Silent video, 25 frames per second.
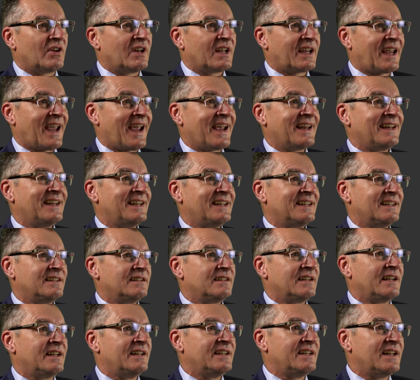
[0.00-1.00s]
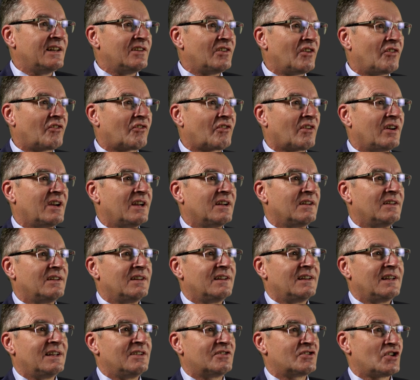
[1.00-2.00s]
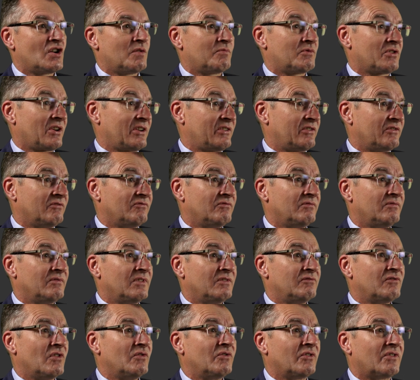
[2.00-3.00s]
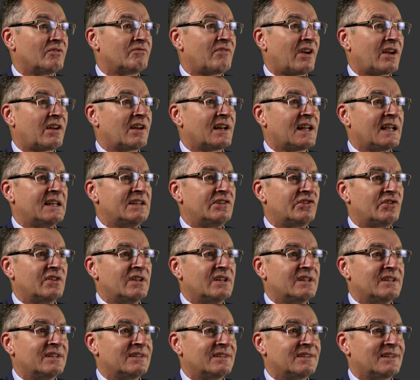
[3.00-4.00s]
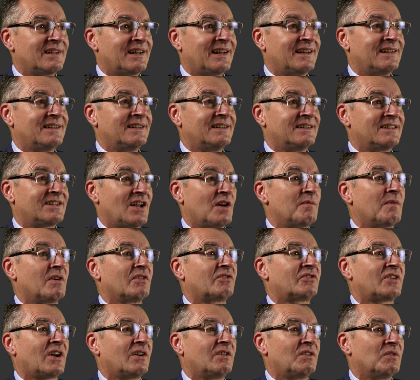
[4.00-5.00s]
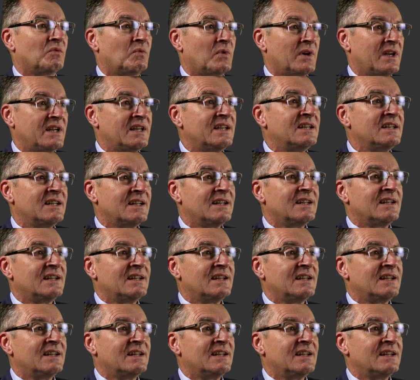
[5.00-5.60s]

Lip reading: again in the industry and interpretation rules and regulations, and so much so that we